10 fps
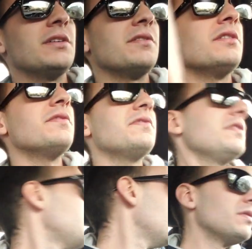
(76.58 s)
out.
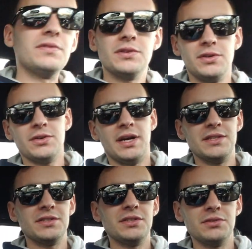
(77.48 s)
flip over and all
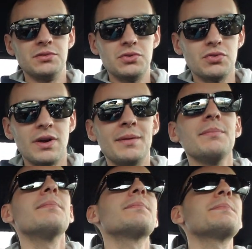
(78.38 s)
kinds of good crap.
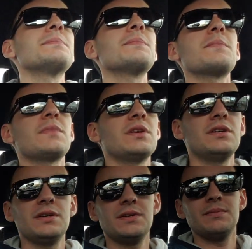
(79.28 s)

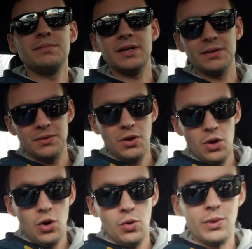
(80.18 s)
But
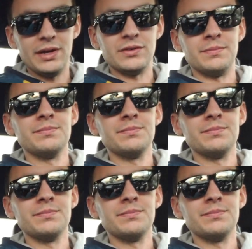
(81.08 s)
whatever.